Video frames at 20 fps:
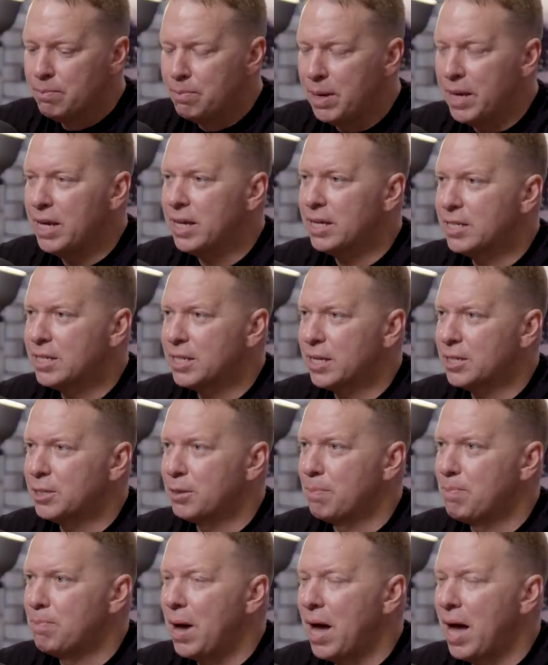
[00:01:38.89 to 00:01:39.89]
being
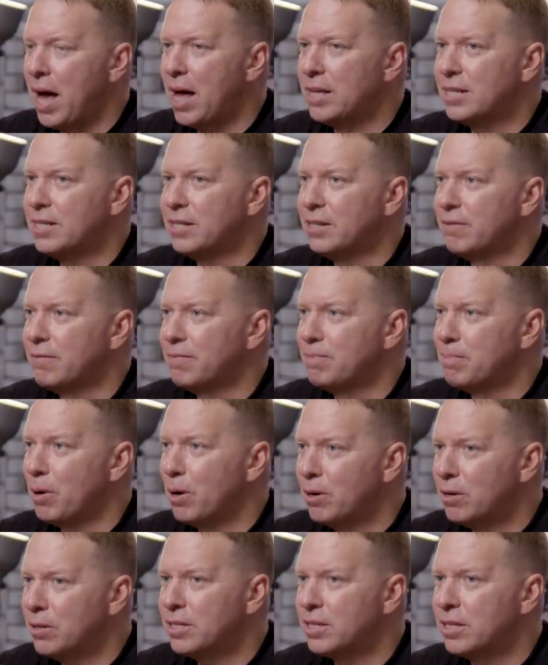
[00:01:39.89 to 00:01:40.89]
such a positive
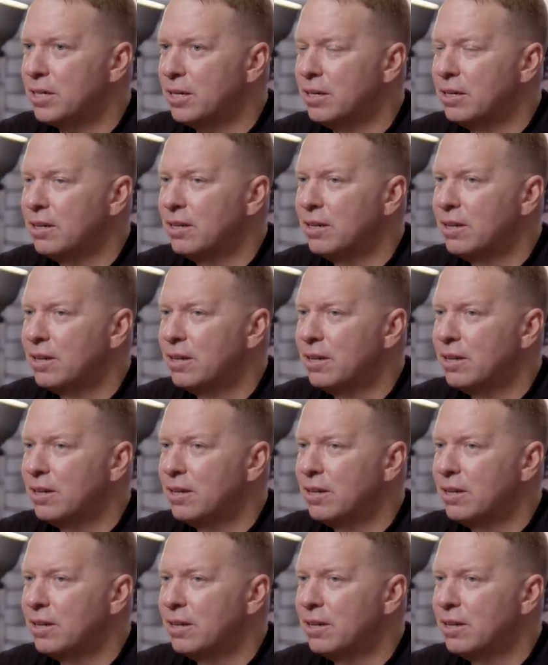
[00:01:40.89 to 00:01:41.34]
person,